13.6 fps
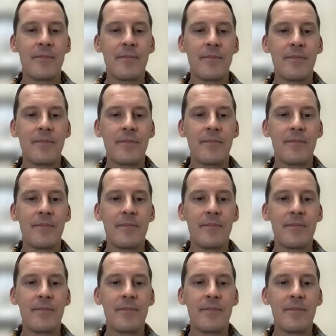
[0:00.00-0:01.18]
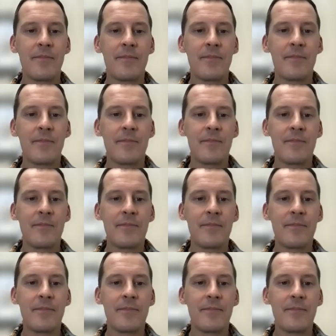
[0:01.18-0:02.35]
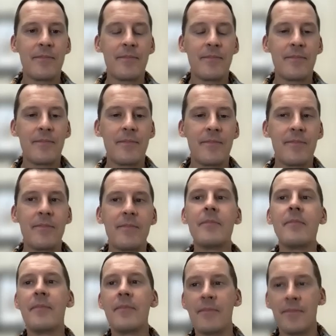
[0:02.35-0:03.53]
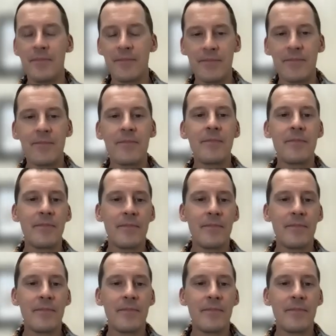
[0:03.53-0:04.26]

No words are spoken by the person on screen.